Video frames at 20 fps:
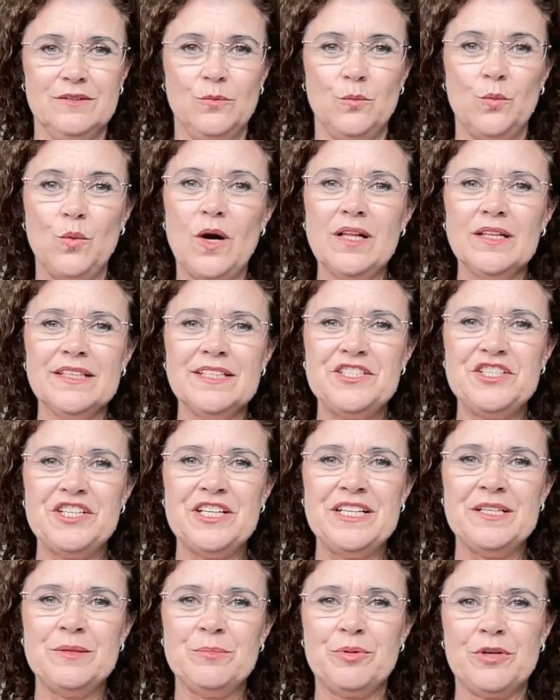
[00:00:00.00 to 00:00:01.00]
While the
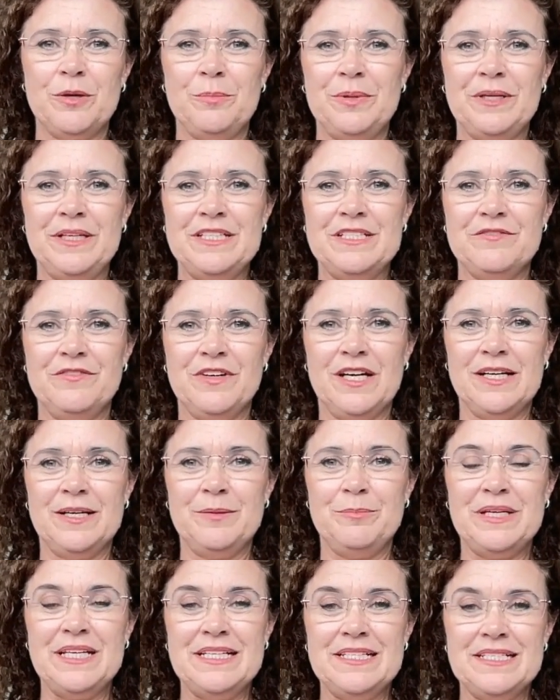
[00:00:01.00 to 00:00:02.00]
gender property divide
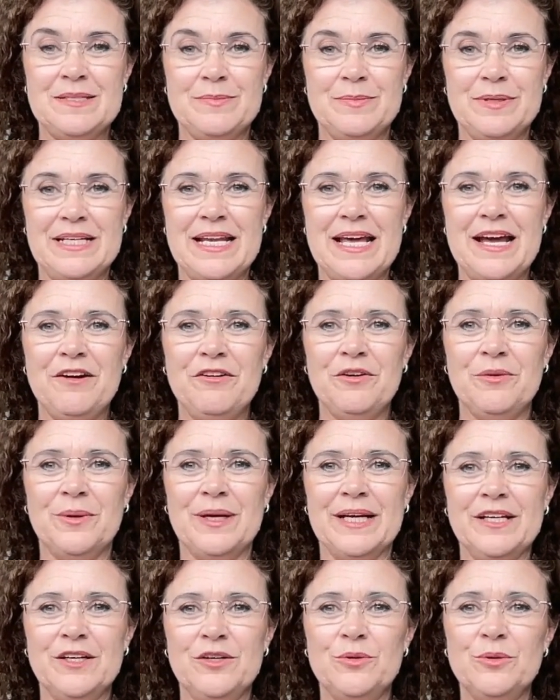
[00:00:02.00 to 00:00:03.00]
appears to be
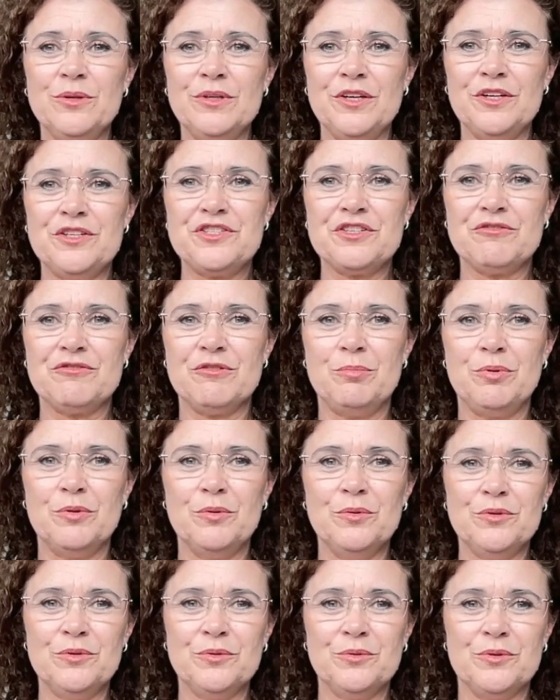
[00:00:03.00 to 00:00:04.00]
narrowing, CoreLogic
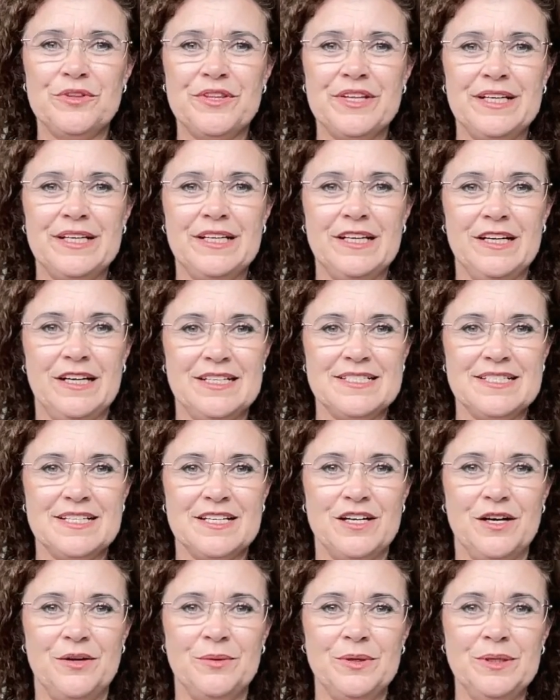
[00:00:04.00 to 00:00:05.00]
report author
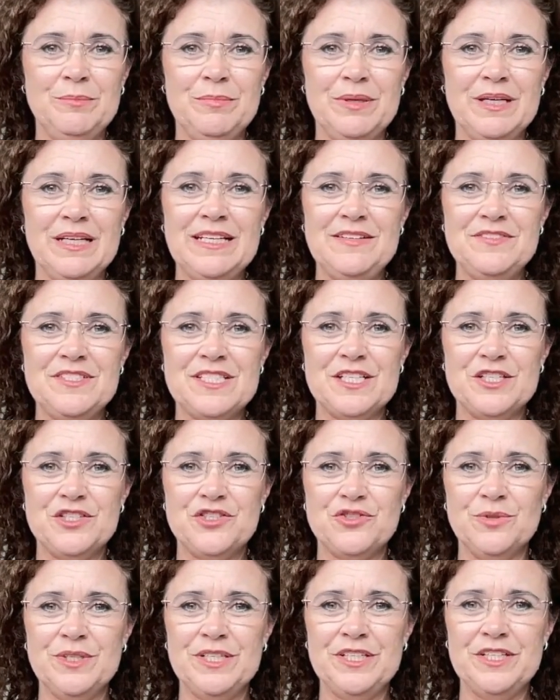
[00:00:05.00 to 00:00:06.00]
Eliza Owen believes that
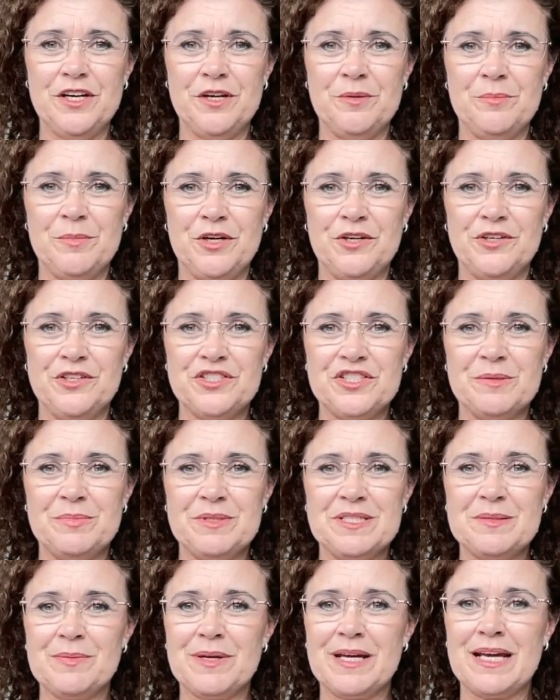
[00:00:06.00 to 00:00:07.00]
joint home ownership
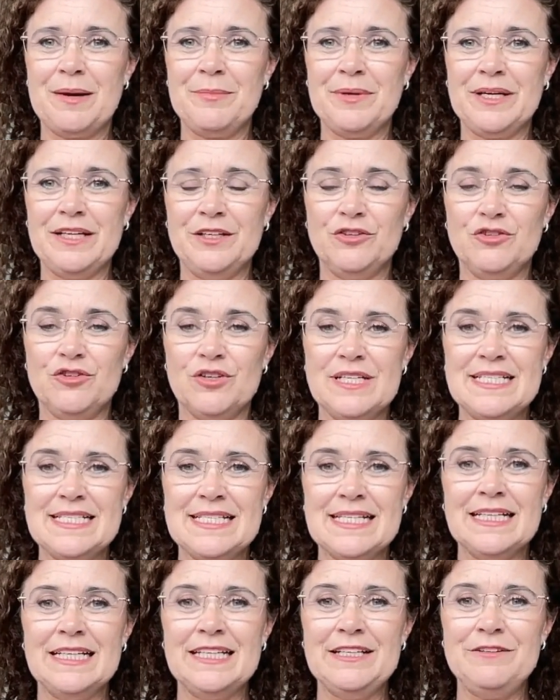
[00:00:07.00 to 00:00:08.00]
is becoming
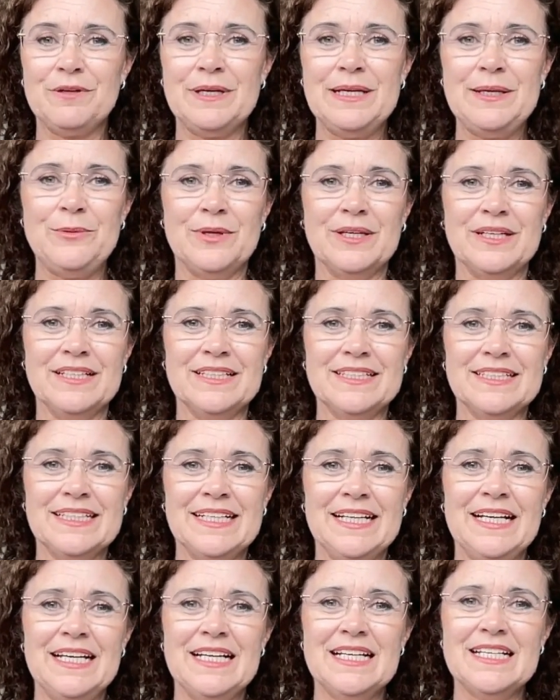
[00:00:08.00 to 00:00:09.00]
increasingly frequent.
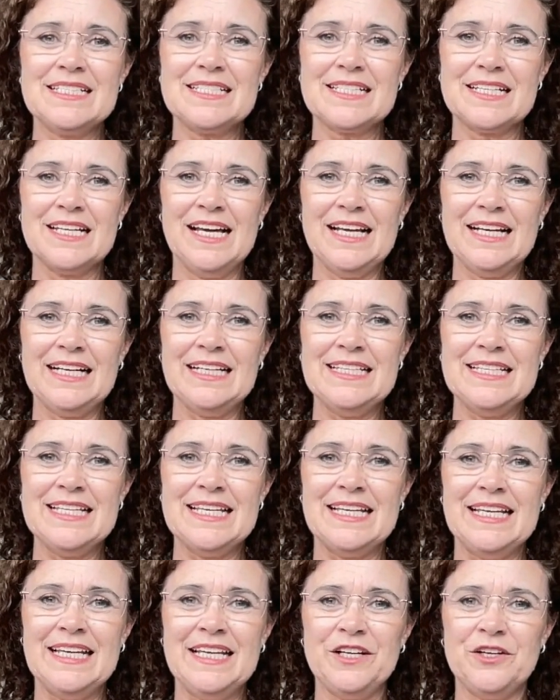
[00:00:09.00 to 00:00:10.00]
It's likely
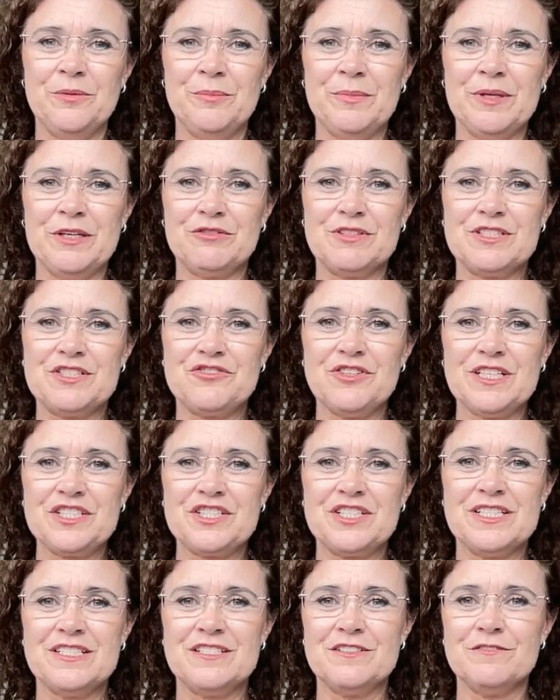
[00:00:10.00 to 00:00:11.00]
that economic
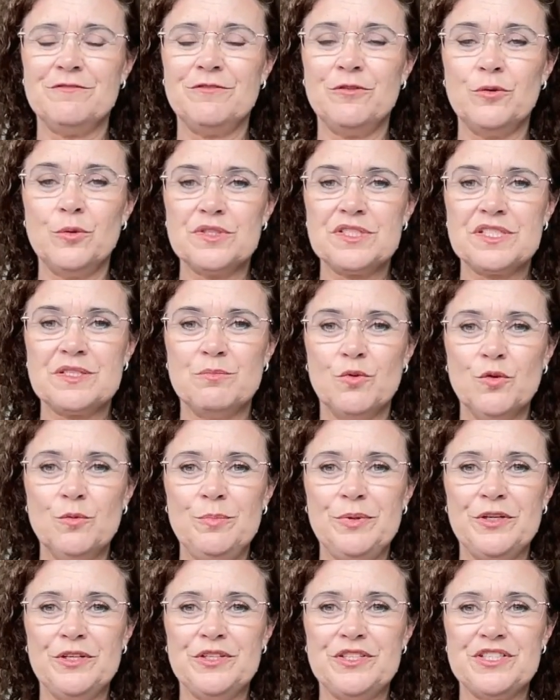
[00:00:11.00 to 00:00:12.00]
restrictions have forced more
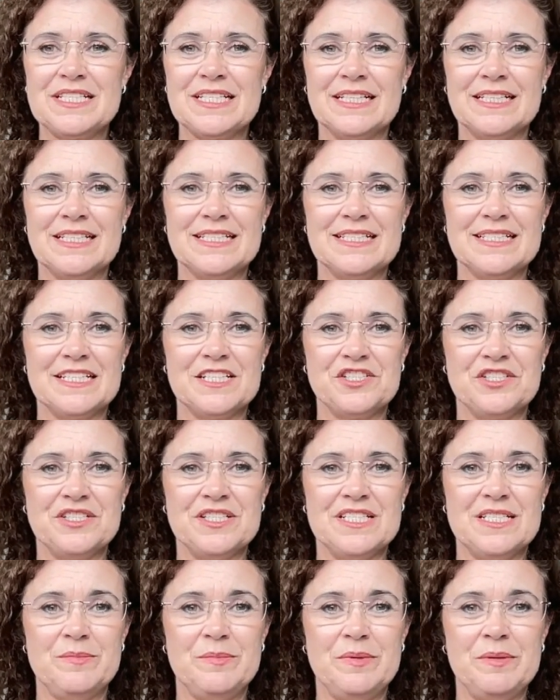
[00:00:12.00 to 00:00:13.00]
purchasing
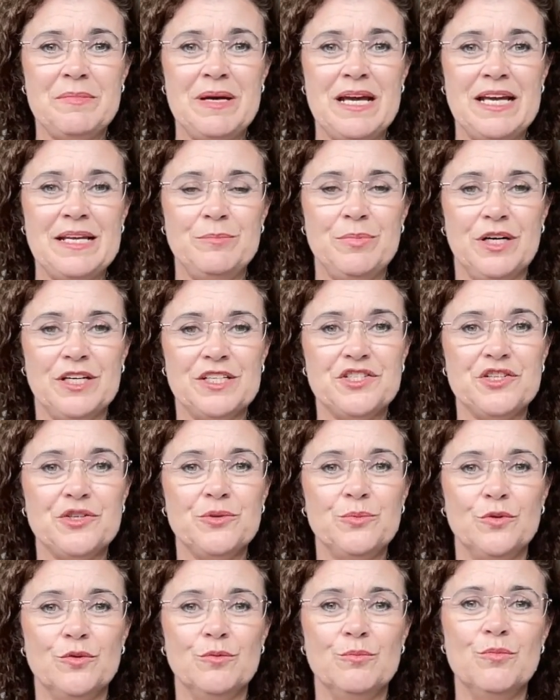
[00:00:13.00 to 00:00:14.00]
decisions to be made by
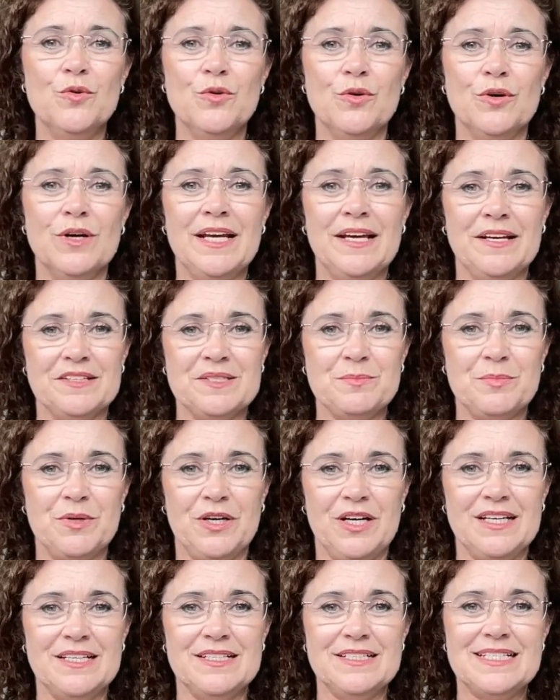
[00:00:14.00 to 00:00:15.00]
two or more house
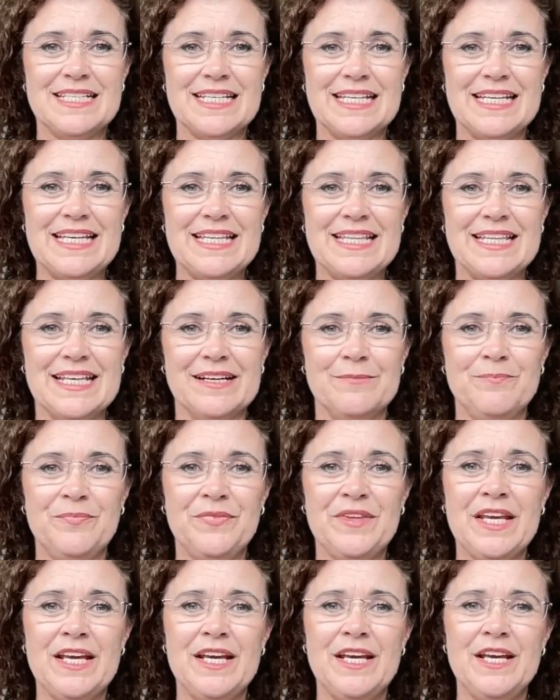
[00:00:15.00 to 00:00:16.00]
buyers together.
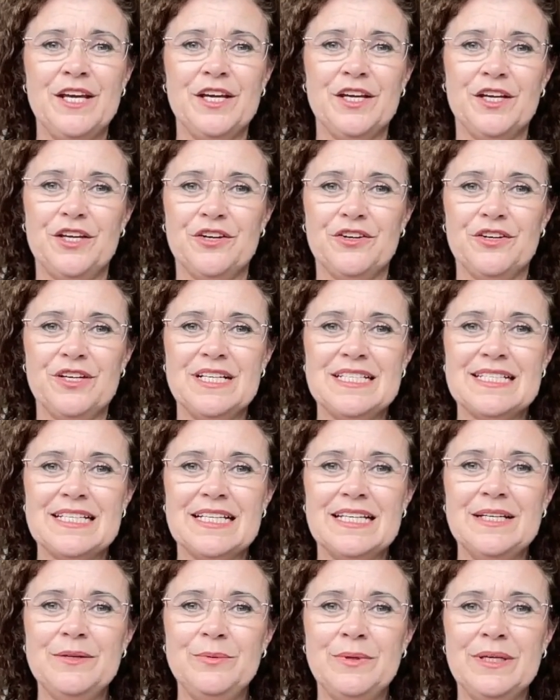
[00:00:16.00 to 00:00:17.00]

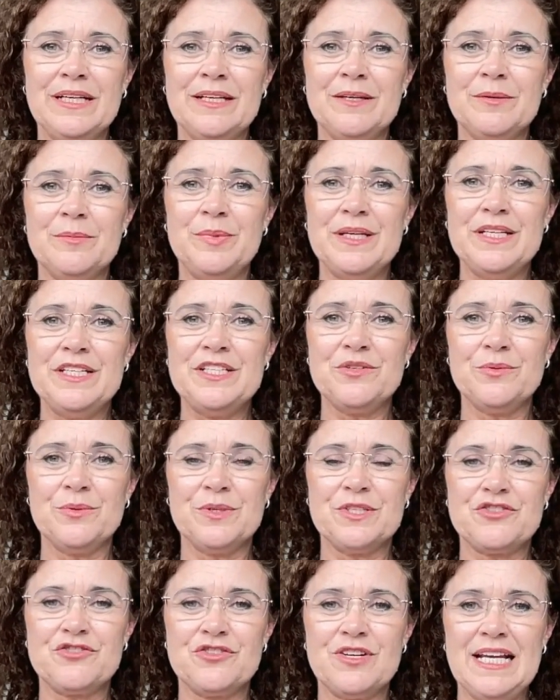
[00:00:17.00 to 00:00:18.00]
Curiously, when compared to
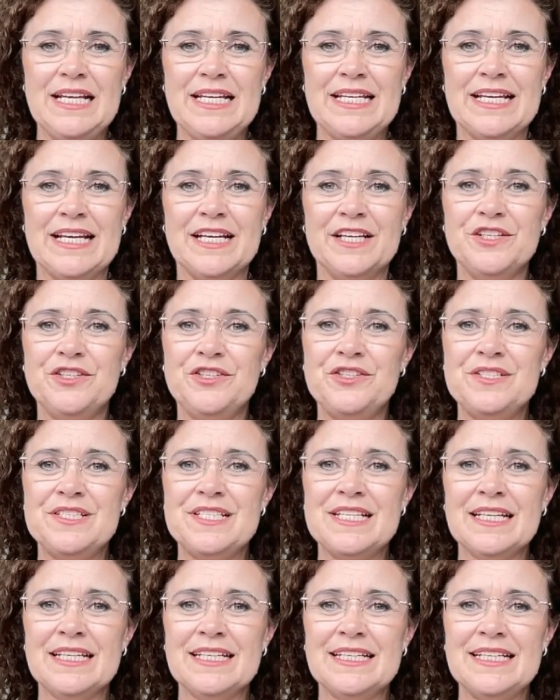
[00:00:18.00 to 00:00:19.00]
Australia, New
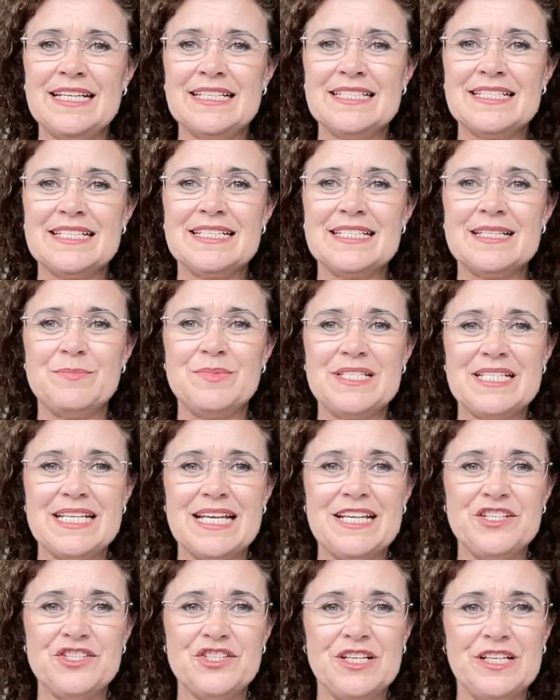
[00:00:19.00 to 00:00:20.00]
Zealand has a
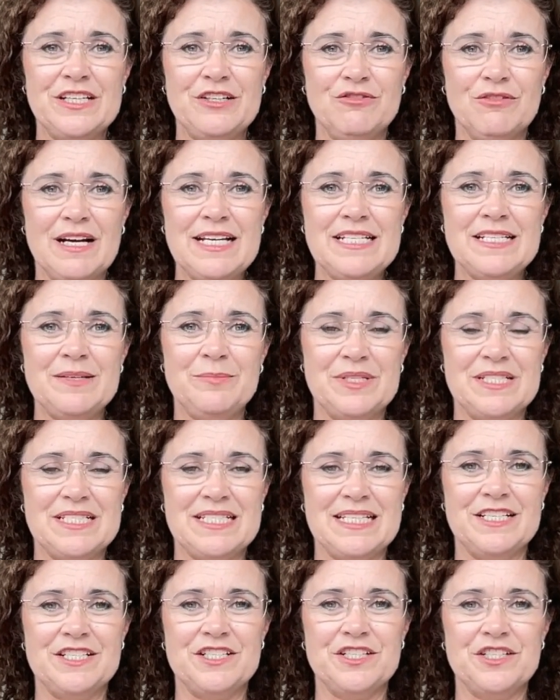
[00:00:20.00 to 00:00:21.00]
substantially greater
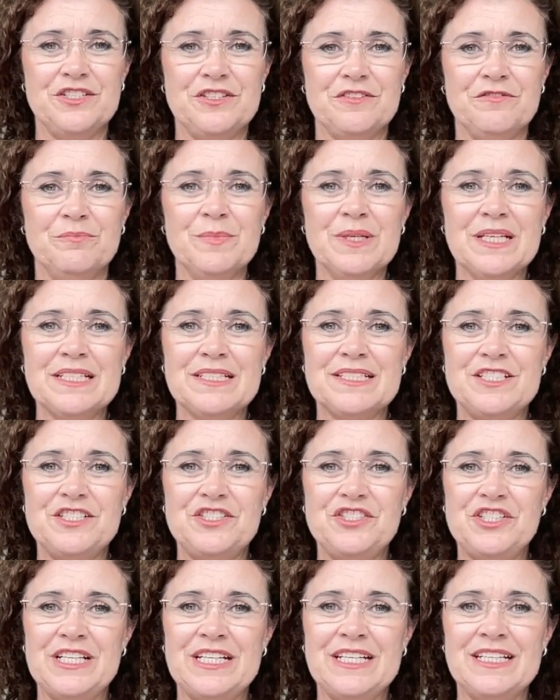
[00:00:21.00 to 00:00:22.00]
percentage of
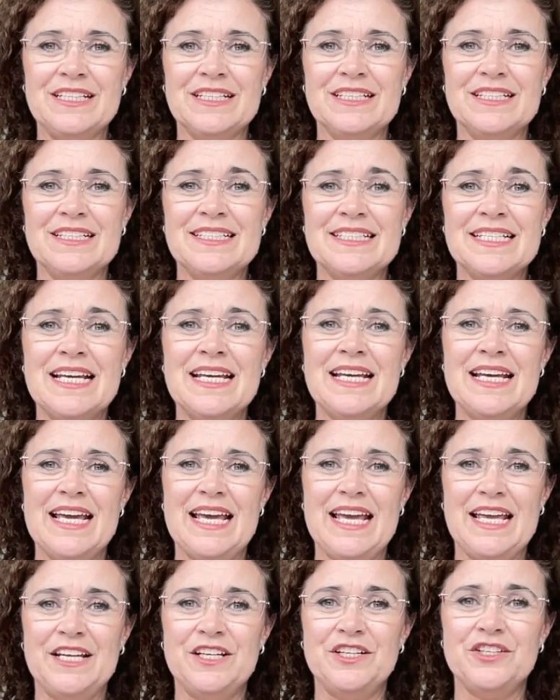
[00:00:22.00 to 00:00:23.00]
mixed genders
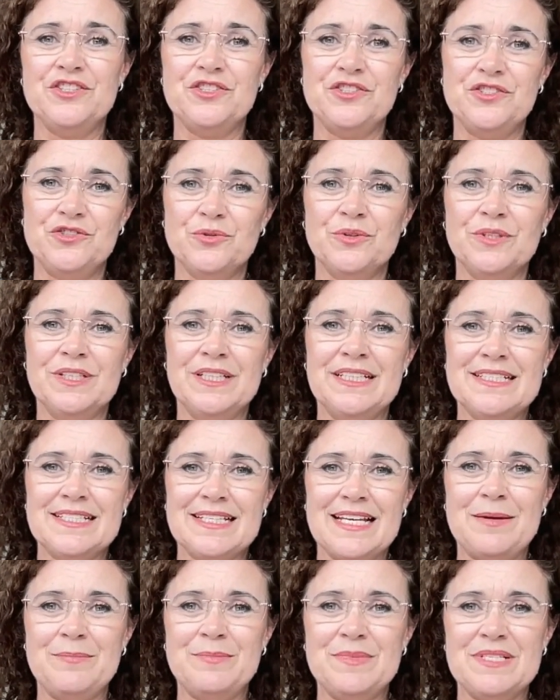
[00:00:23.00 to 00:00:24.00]
and joined
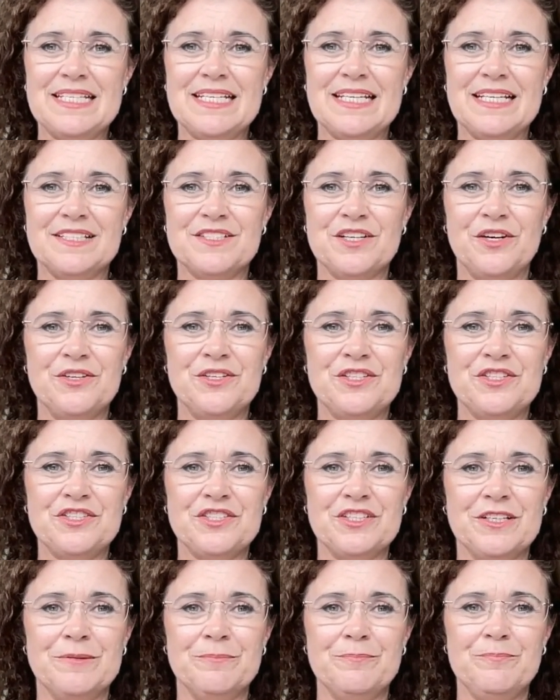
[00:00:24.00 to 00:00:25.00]
same-sex
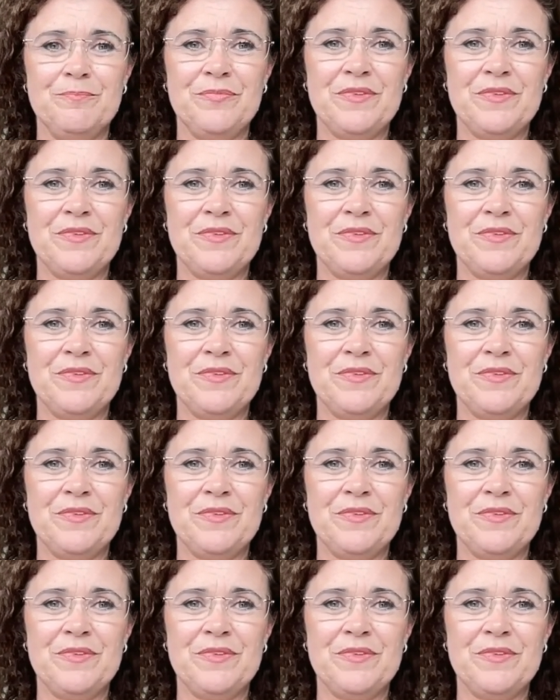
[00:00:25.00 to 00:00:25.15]
ownership.